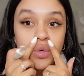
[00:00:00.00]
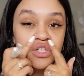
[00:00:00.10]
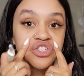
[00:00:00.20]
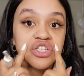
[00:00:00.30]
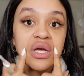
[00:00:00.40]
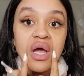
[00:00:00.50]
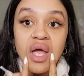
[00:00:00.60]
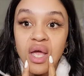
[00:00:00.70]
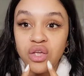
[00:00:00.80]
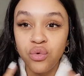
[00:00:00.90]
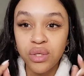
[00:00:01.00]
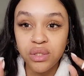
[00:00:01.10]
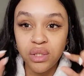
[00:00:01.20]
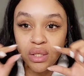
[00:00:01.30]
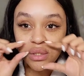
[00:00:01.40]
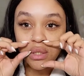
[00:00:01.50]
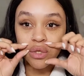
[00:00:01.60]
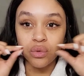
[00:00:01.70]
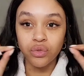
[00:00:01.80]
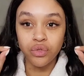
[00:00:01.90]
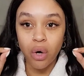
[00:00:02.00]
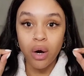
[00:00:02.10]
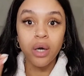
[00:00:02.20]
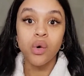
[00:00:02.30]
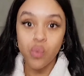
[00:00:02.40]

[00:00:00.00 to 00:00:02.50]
which you can see is a little dark,